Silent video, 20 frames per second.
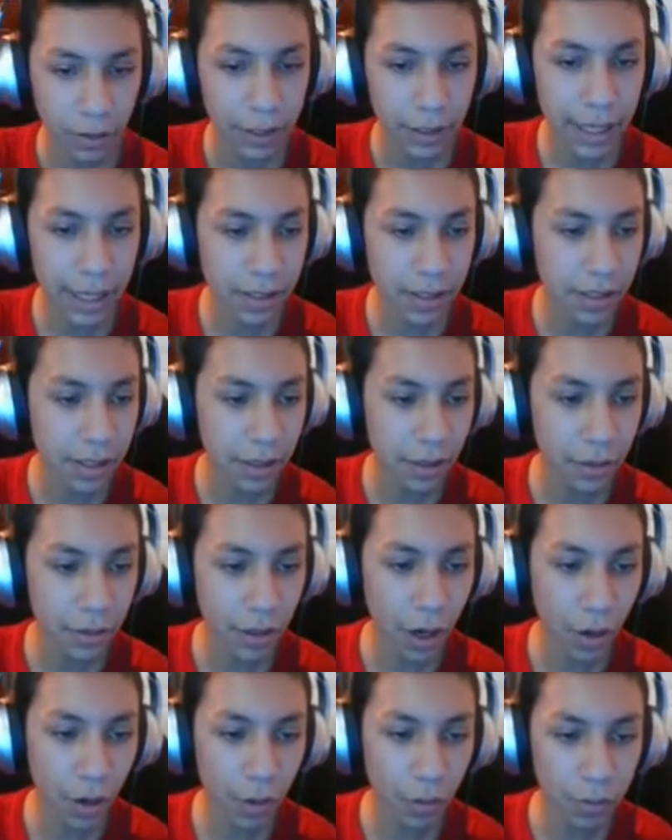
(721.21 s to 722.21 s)
Yes, he,
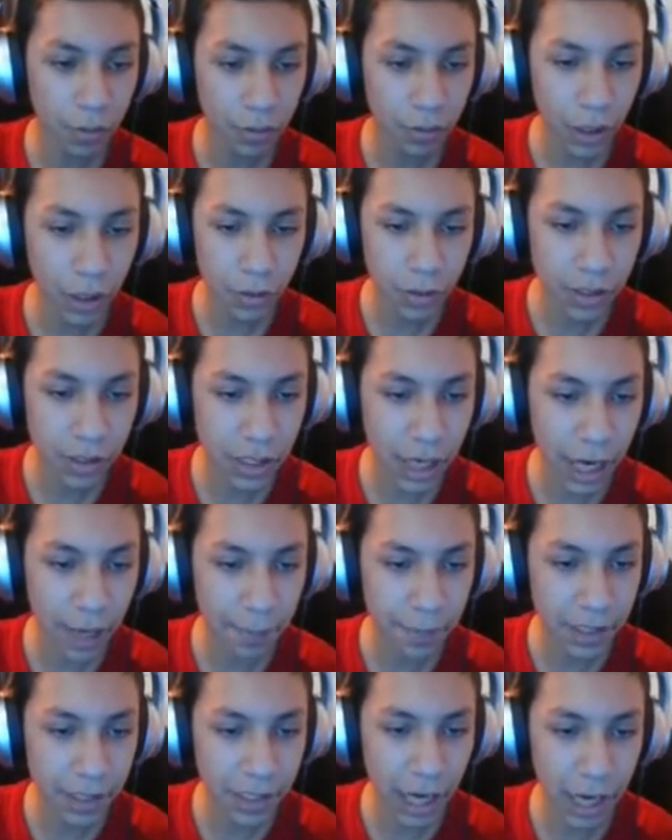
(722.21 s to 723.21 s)
no, no,
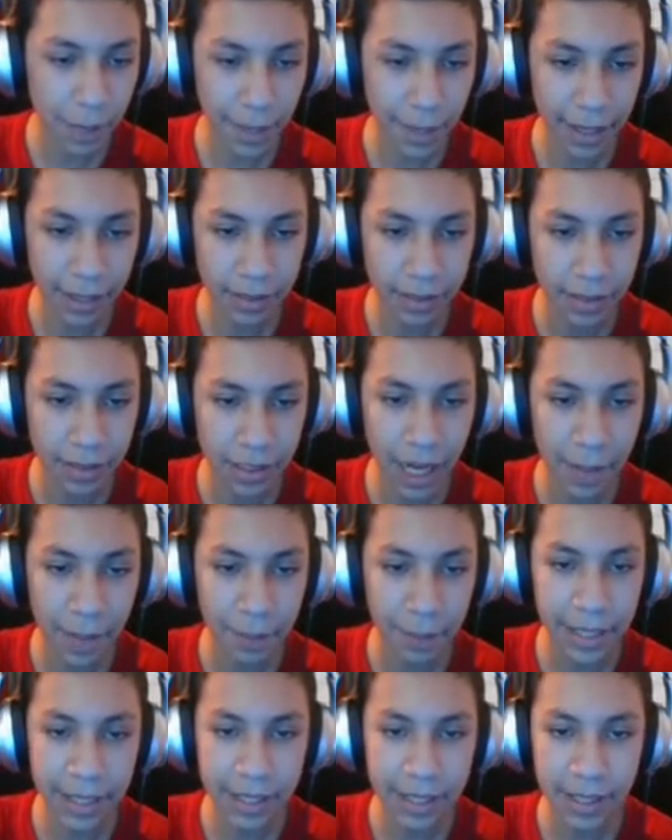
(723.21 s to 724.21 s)
stop, stop, man.
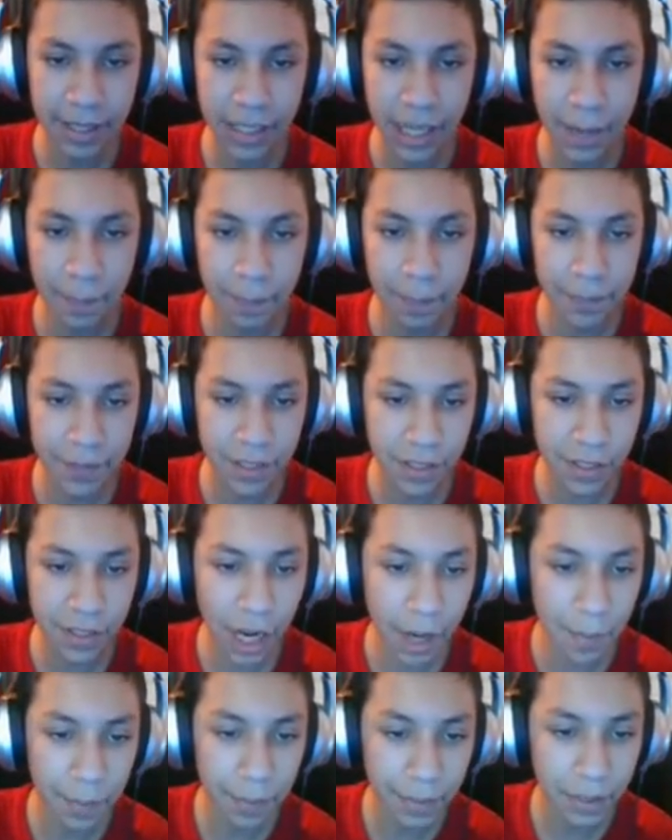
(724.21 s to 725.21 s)
Stop, Biddy, stop,
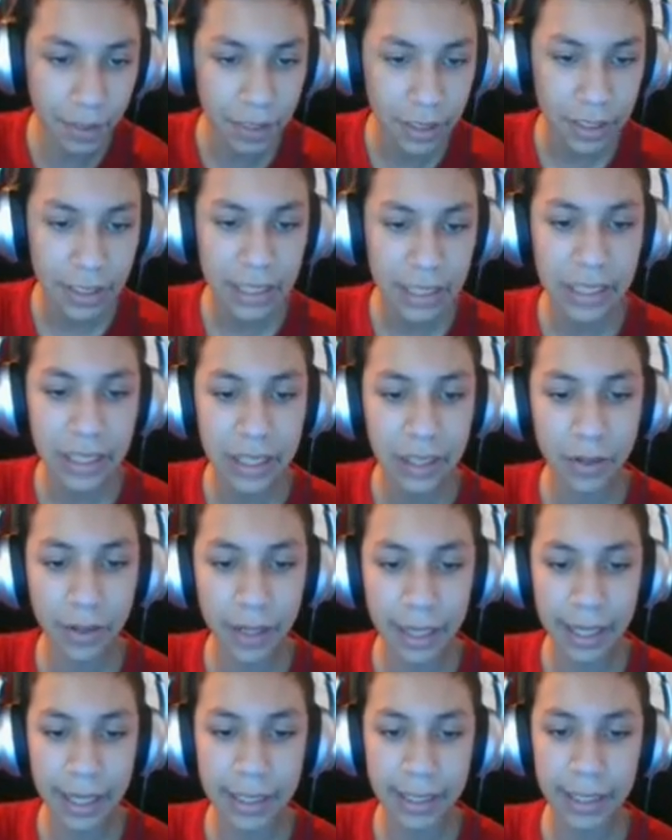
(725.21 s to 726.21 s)
stomp.
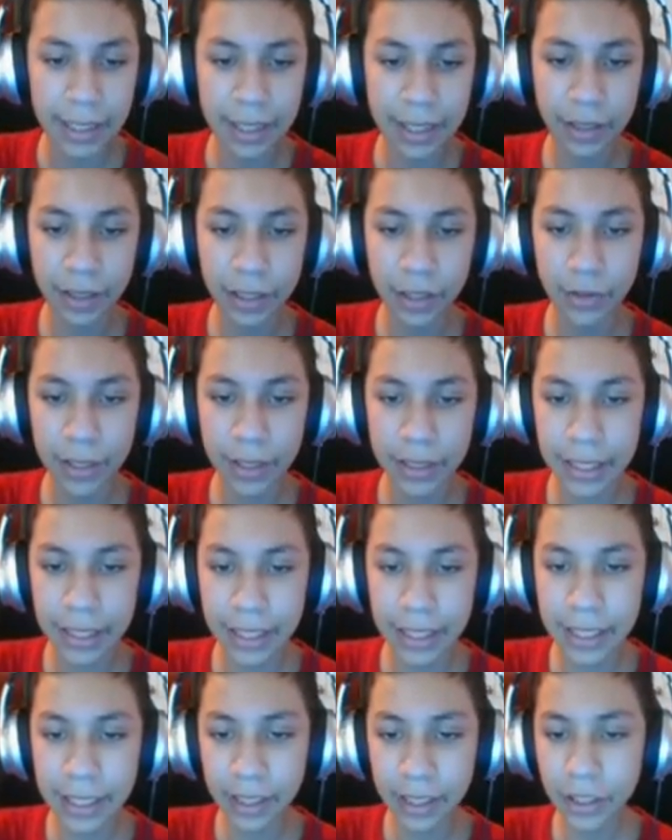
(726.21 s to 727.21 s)
Okay, I need to kill you, I need to
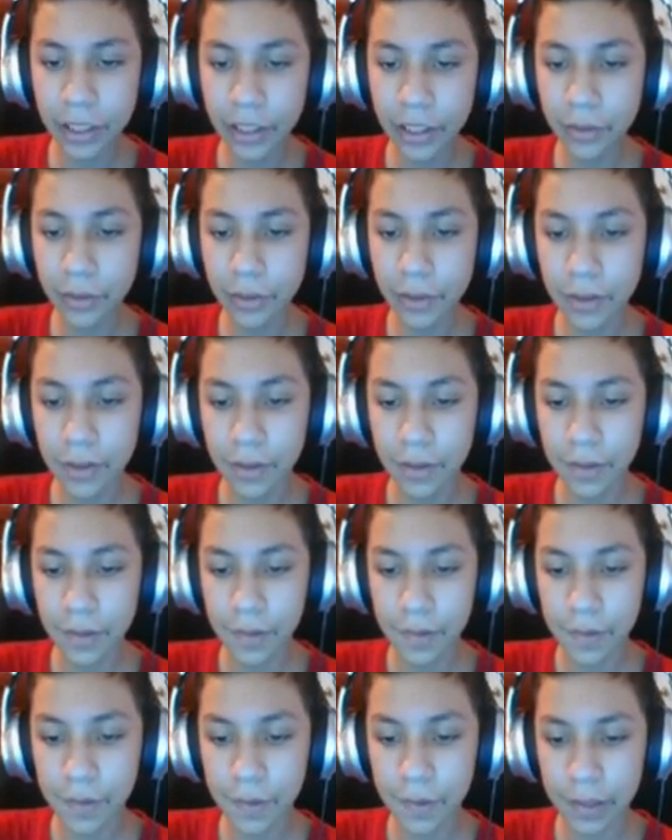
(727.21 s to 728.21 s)
kill you.
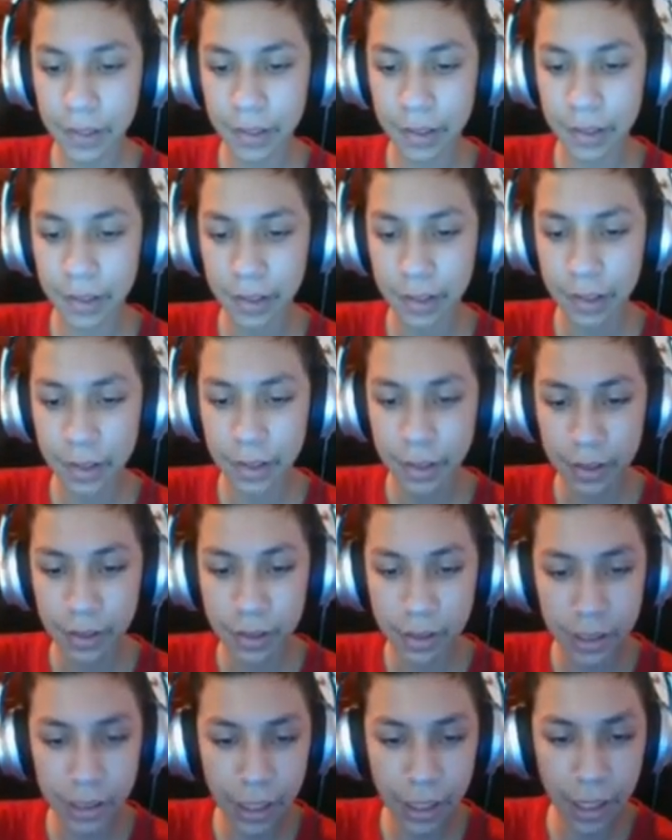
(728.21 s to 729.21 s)
Okay.
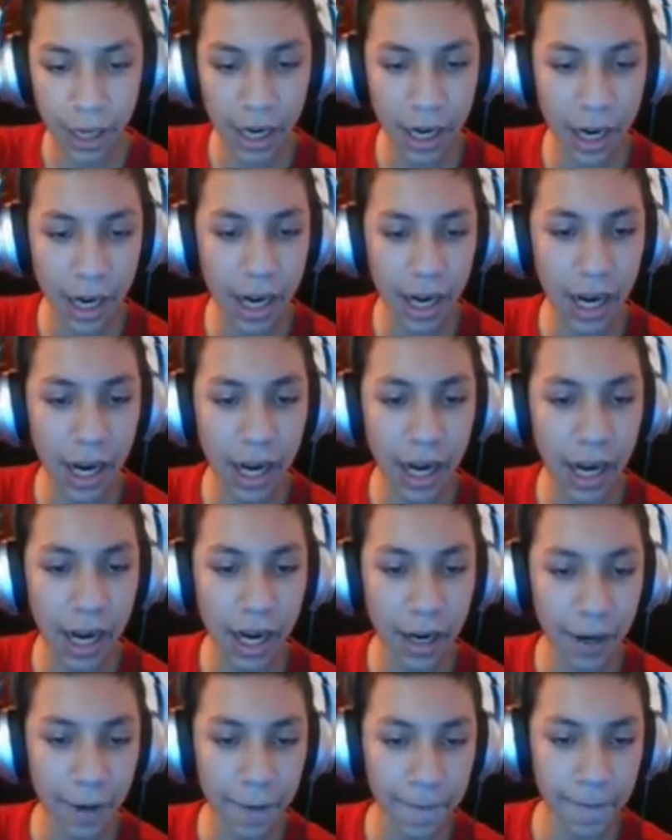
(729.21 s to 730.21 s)

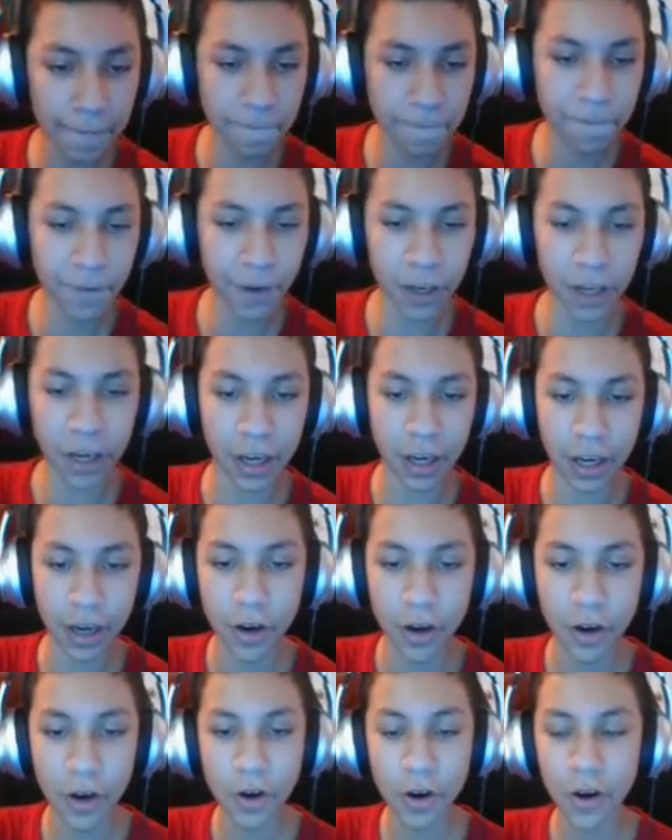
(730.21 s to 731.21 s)
Ah, oh, fuck.
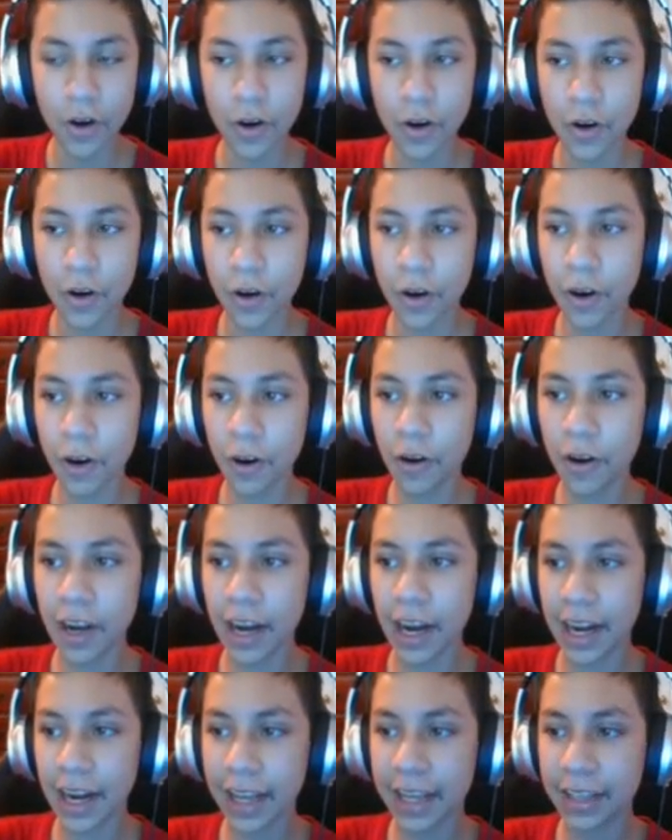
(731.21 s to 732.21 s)
Oh,
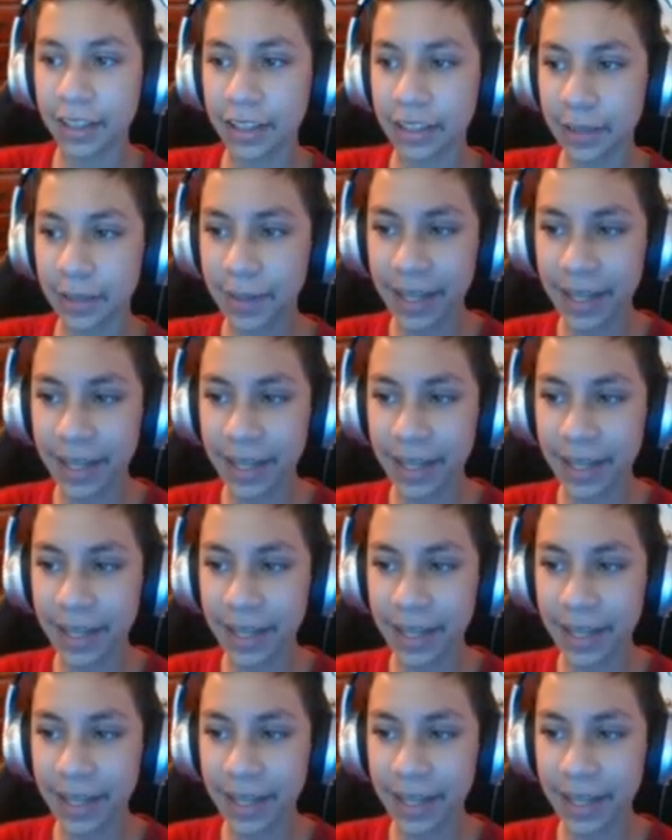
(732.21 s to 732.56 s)
God, I killed him.